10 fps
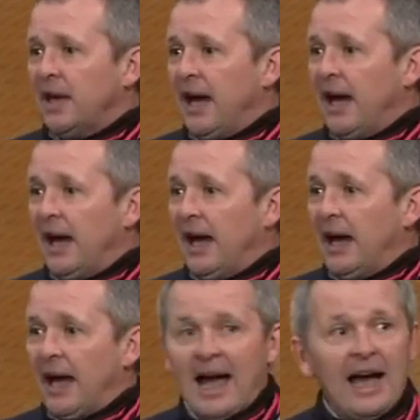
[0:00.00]

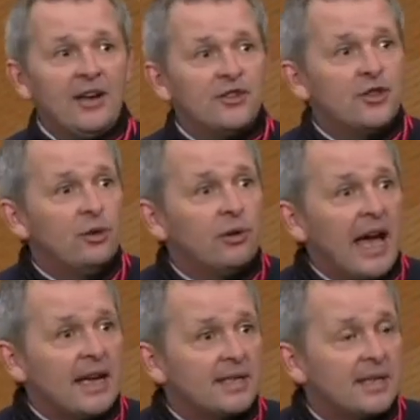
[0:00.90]
And you
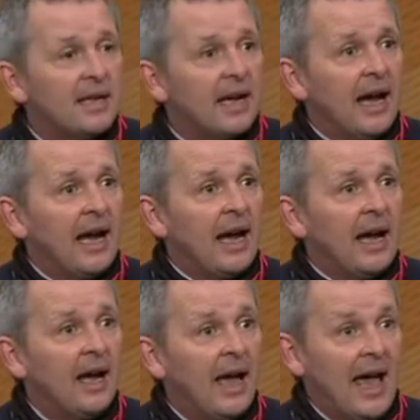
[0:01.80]
get
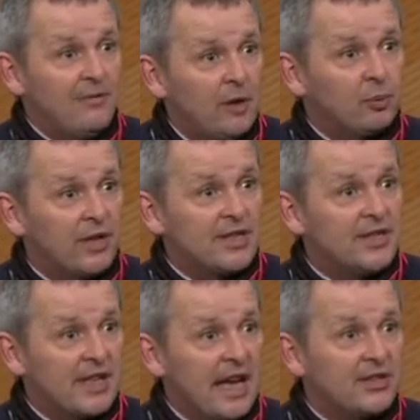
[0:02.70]
heavy
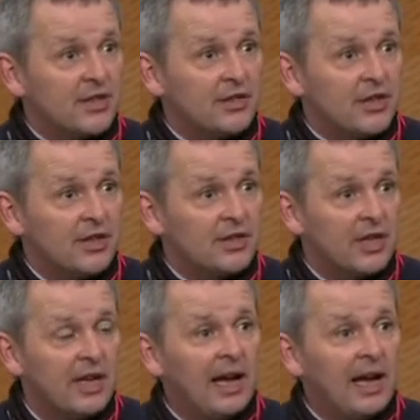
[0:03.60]
prison sentences